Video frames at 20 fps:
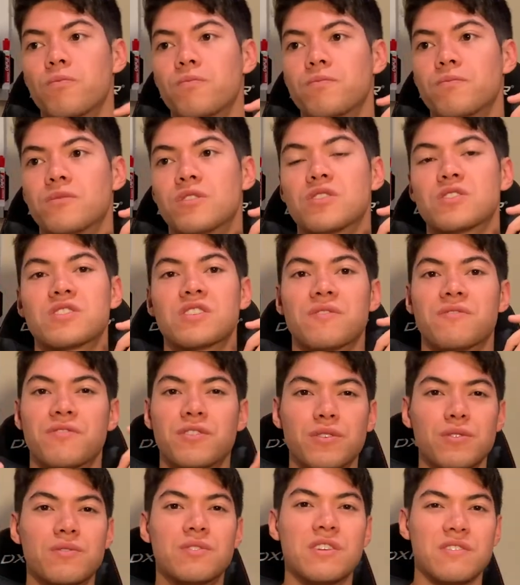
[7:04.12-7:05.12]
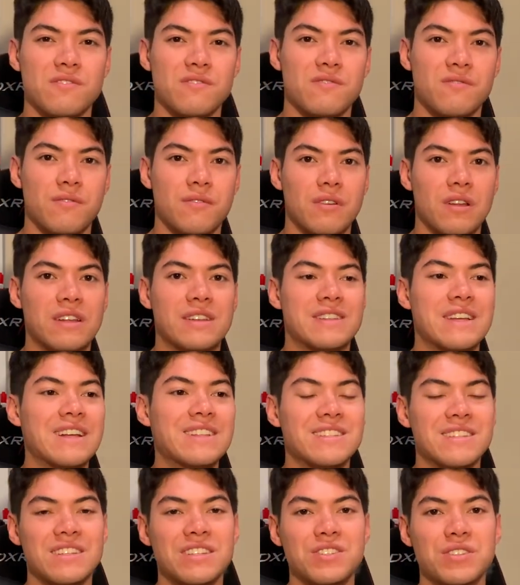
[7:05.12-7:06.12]
There's a few different
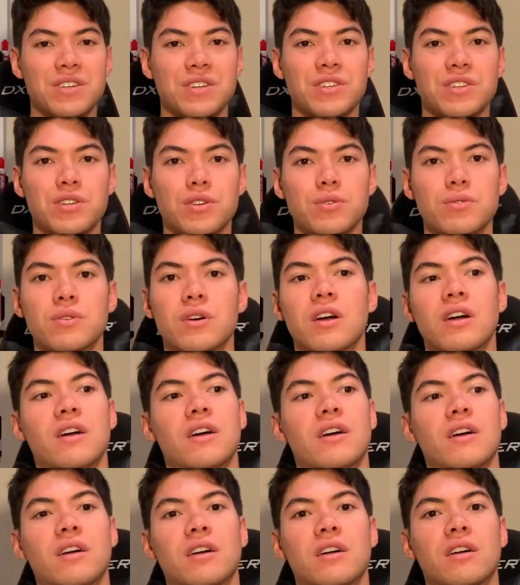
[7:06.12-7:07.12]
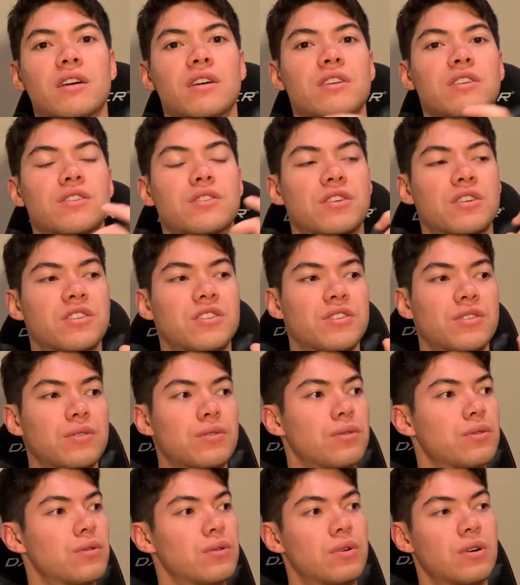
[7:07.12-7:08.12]
intensities you can do. You could
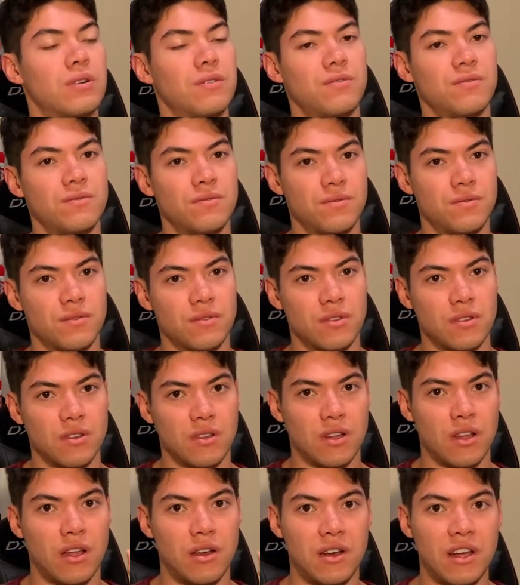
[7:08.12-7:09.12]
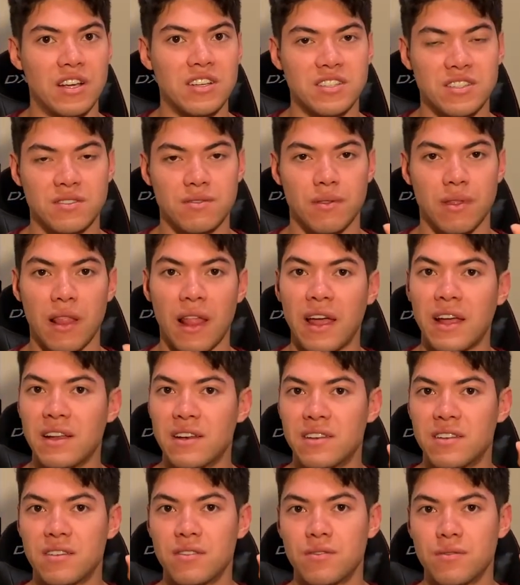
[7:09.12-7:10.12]
do a nice
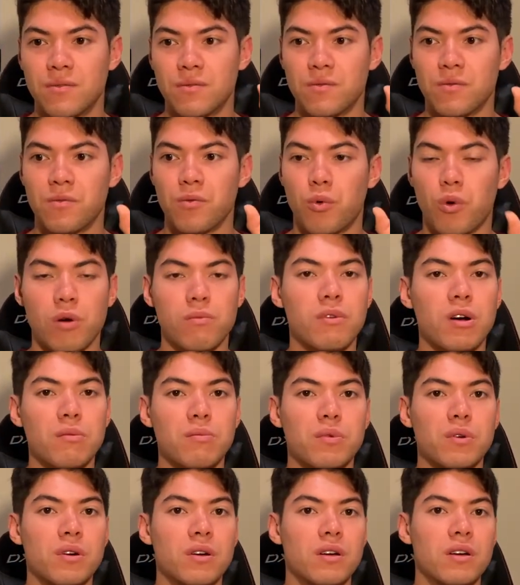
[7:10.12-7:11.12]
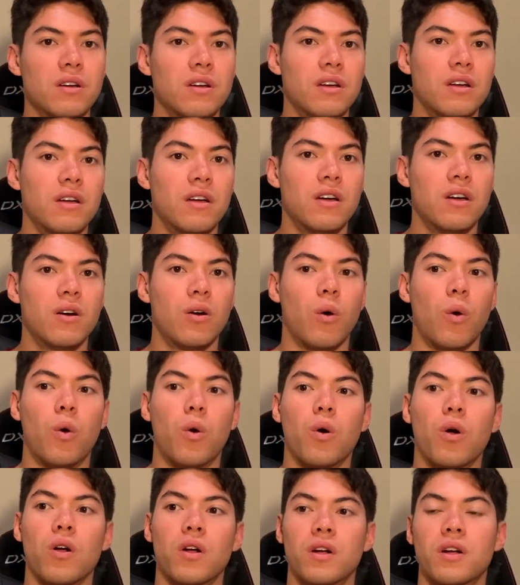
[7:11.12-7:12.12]
light warm-up,
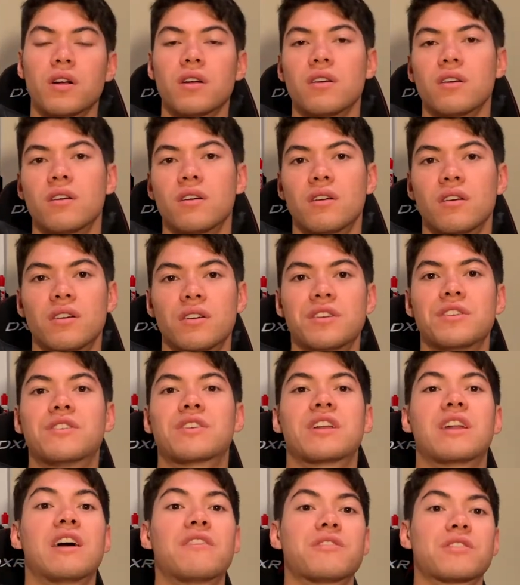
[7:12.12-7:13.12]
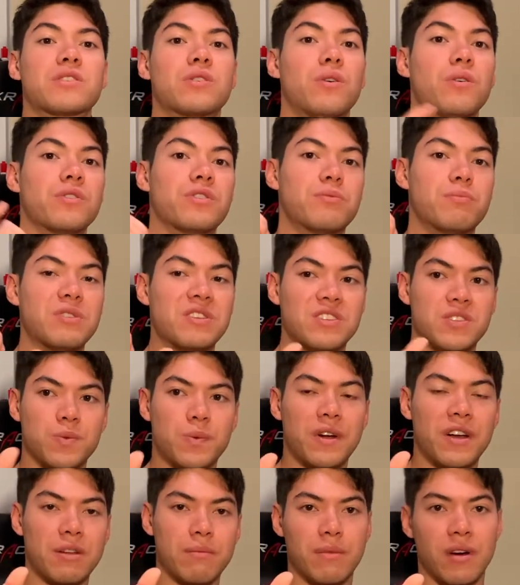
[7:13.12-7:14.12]
or you can have your goal to be
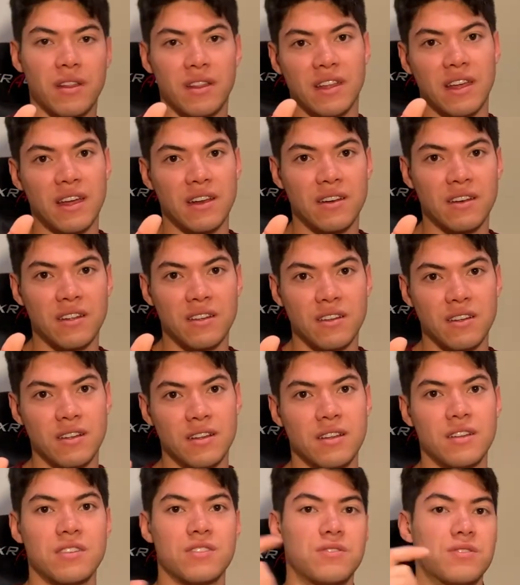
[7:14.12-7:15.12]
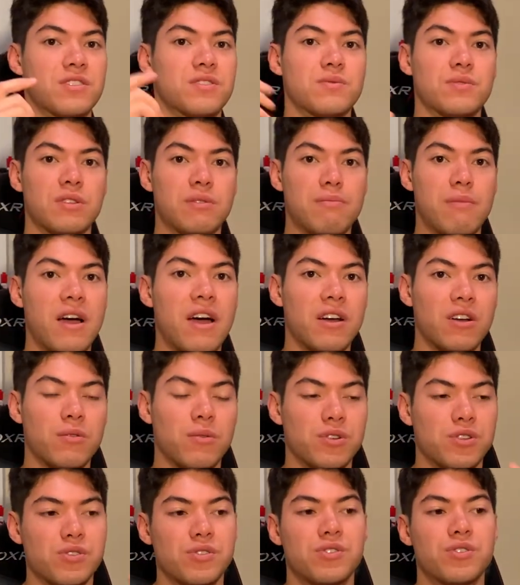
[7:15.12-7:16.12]
sweating by the end. So it doesn't really matter
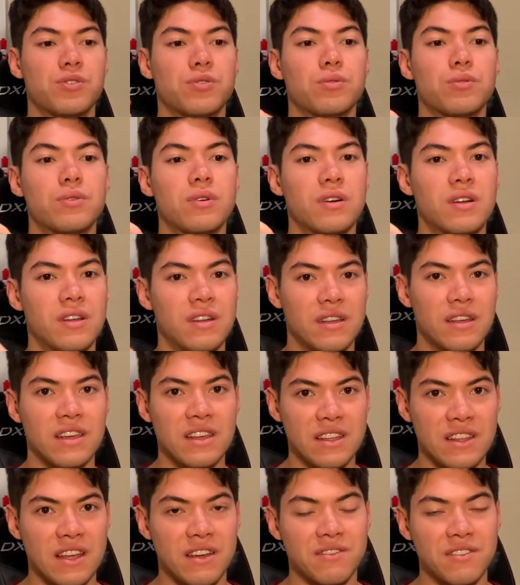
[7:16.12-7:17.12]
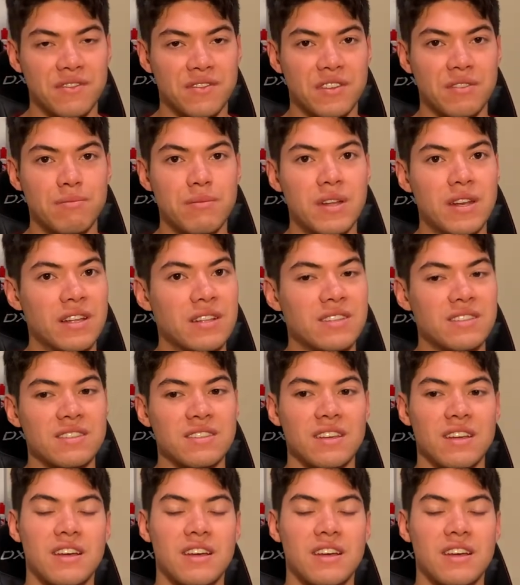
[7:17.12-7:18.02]
what you do in that 15 minutes,